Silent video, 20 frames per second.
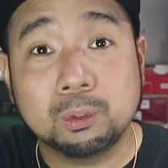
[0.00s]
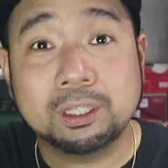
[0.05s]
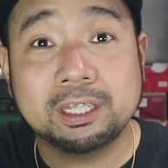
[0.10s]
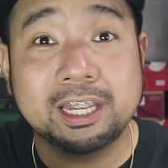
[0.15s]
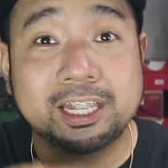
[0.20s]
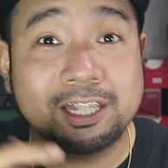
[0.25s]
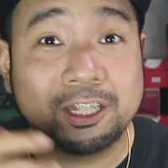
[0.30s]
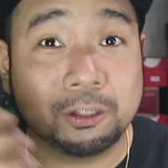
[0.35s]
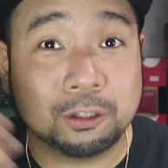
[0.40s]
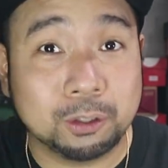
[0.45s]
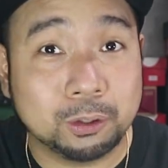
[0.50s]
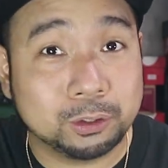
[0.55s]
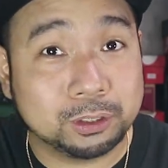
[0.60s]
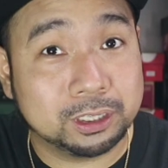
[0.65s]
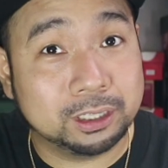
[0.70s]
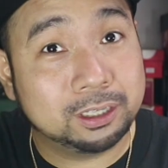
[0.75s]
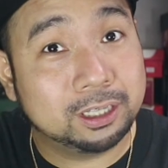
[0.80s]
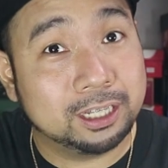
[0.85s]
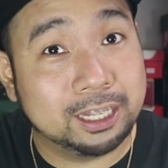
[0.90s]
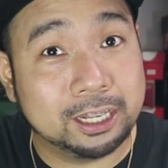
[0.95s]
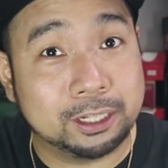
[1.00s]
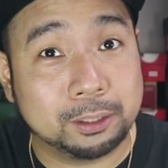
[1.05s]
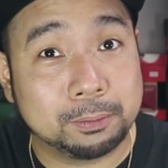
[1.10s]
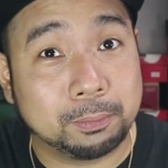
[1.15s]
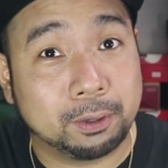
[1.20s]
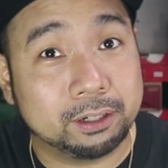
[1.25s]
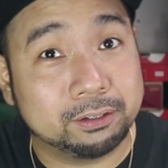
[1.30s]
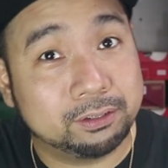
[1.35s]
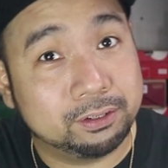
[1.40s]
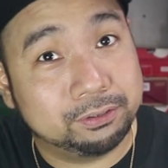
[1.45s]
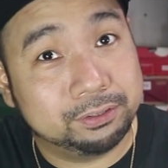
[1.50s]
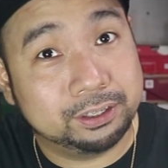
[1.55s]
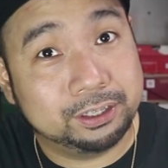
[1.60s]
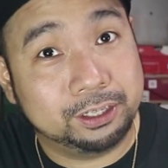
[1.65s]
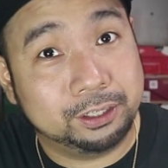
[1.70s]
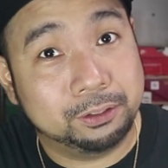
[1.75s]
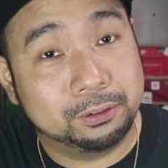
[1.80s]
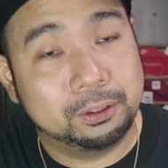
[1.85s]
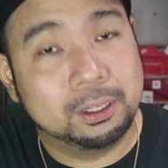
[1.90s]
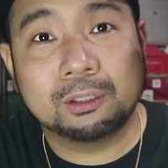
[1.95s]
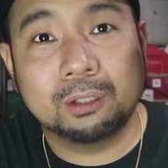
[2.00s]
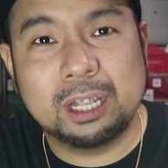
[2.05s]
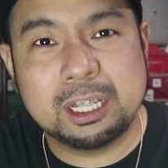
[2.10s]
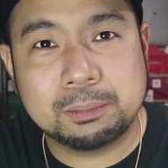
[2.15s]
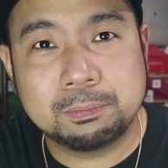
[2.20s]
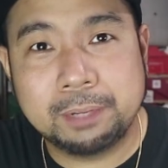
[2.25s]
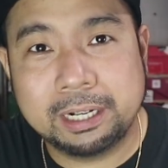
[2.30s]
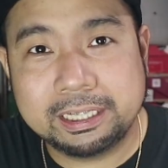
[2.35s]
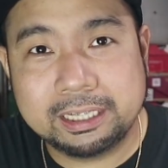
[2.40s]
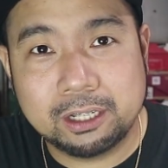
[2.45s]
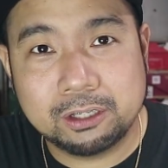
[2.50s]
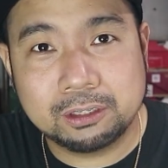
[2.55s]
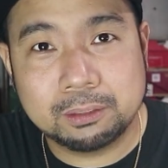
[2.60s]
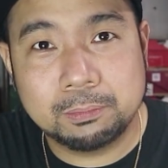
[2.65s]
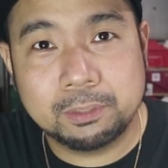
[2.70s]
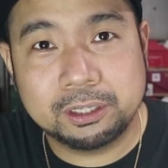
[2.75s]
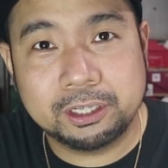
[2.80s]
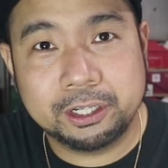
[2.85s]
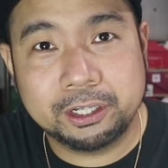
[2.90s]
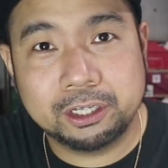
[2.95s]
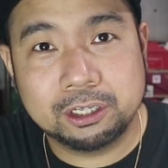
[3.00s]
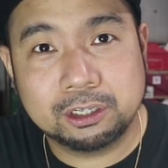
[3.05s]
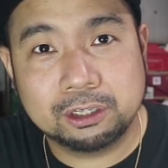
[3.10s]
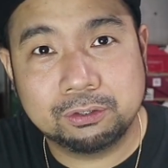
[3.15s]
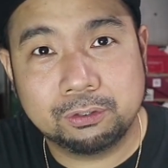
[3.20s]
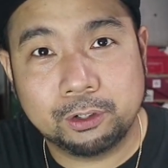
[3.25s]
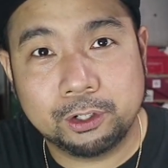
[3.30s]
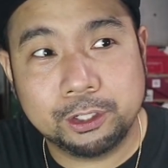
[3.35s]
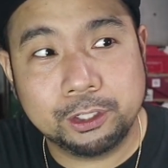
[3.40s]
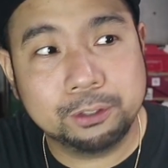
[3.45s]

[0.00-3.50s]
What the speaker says: we'll get into those in the latter part of the video. So let's break down some materials for